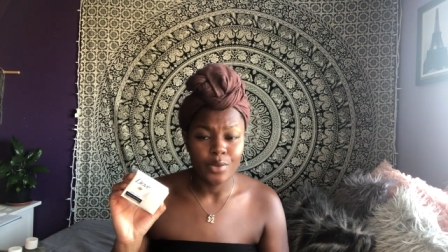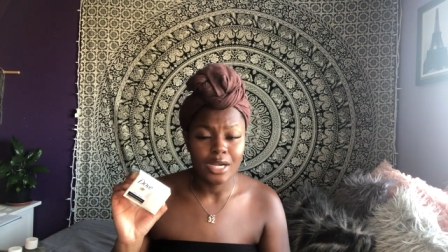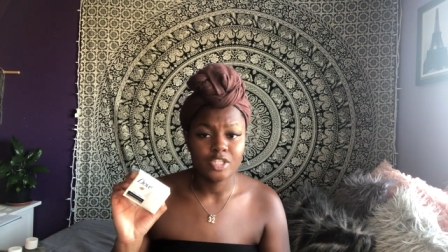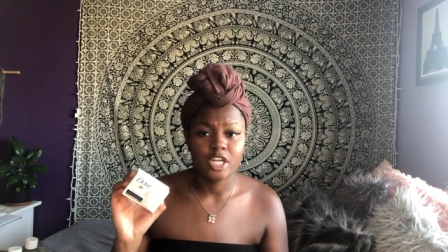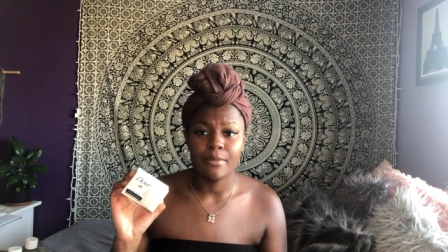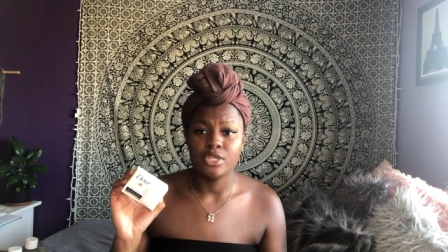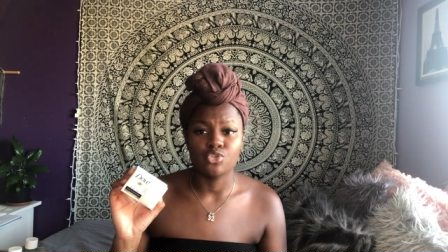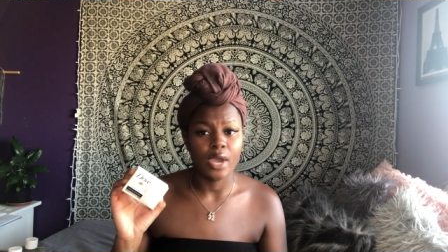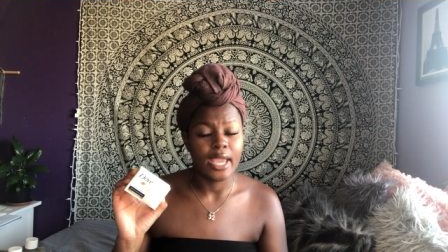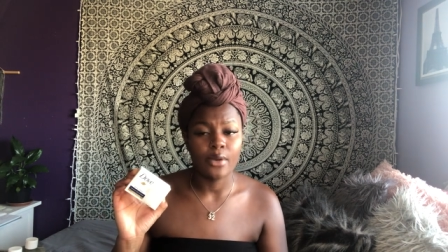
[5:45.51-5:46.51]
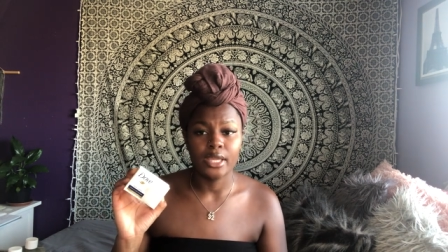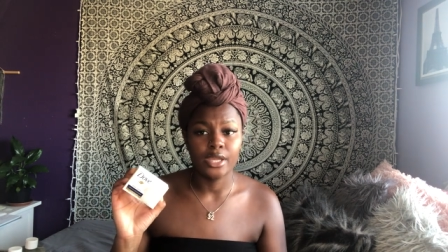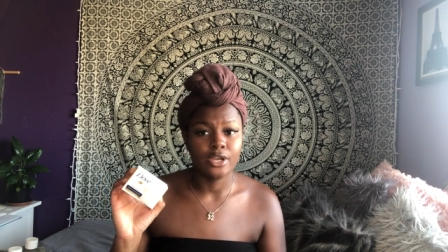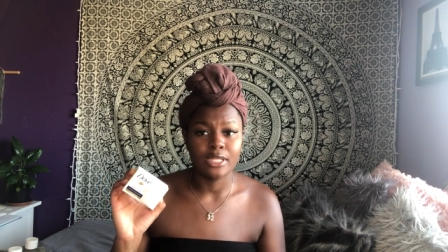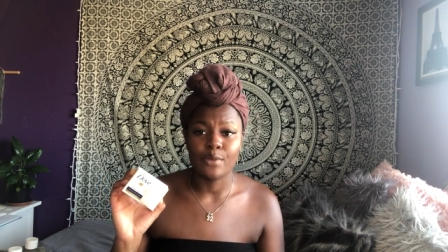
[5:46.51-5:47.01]
We're not trying to be dry out
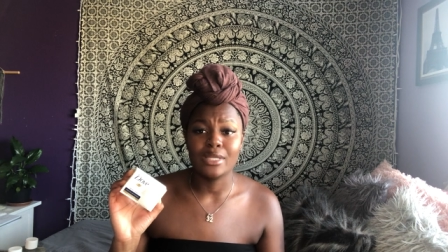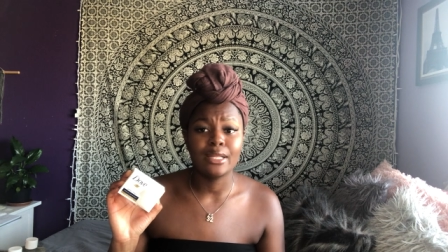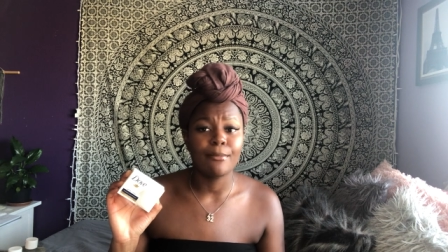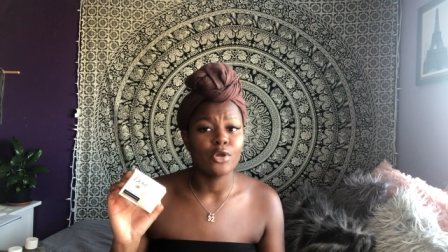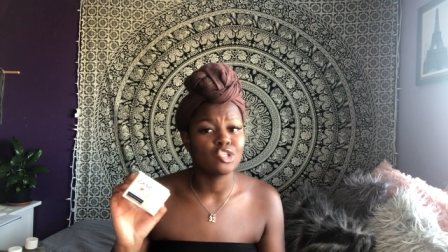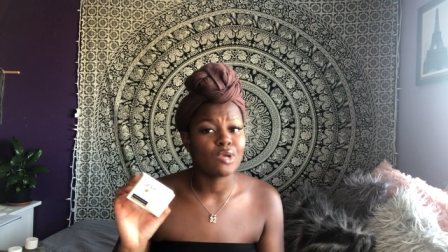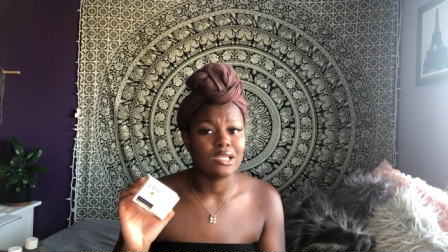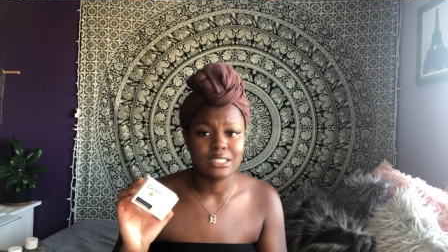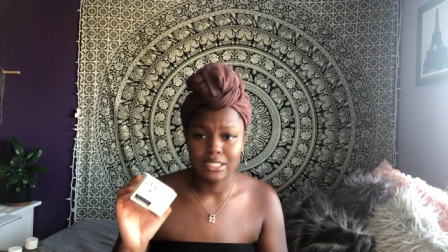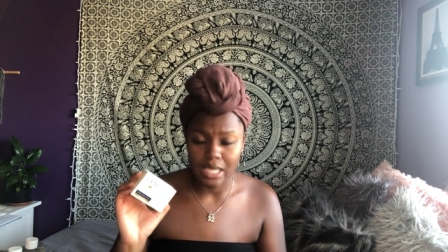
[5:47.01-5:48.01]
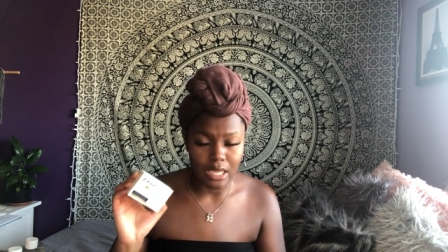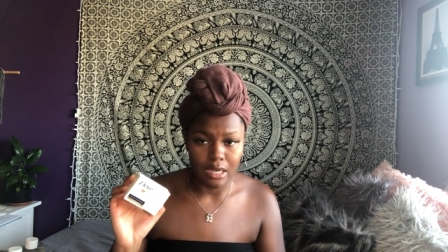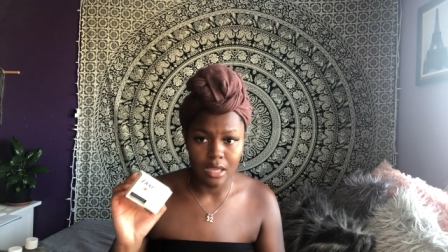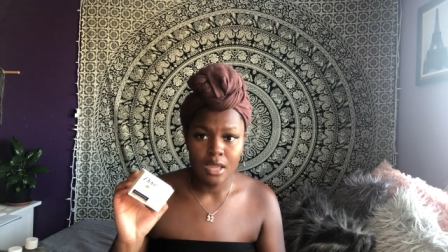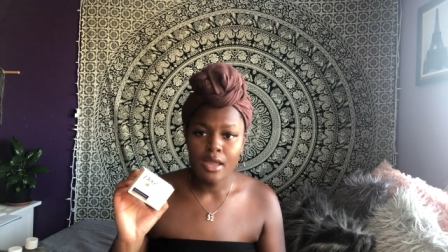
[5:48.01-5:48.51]
here. Like, we need moisturized skin.